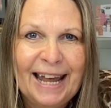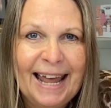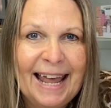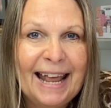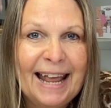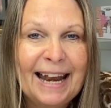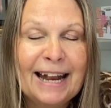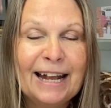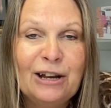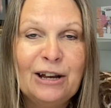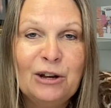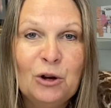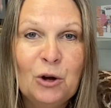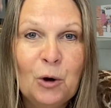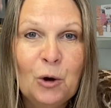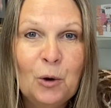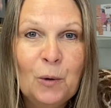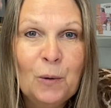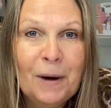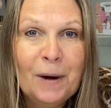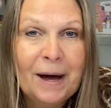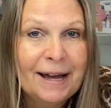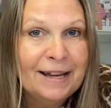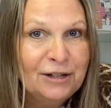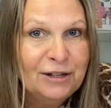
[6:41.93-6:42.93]
and I
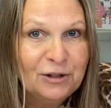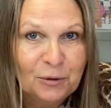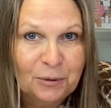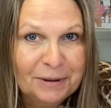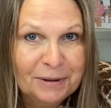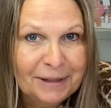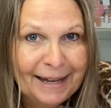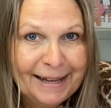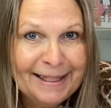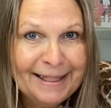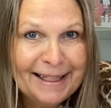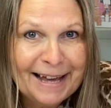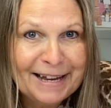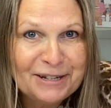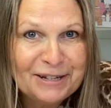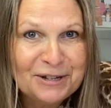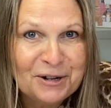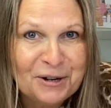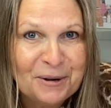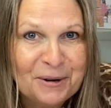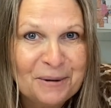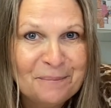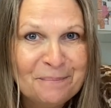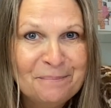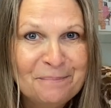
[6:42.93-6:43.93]
know I don't like that
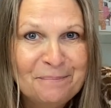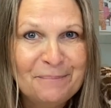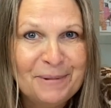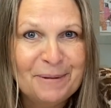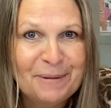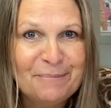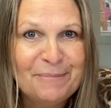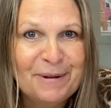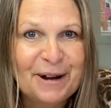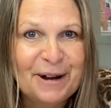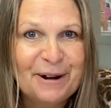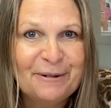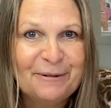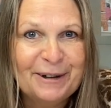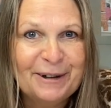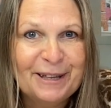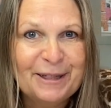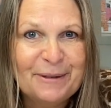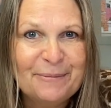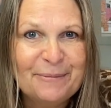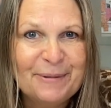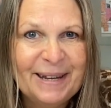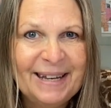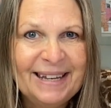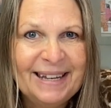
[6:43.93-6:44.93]
term, but bear
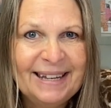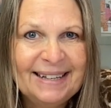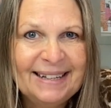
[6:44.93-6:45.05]
with me.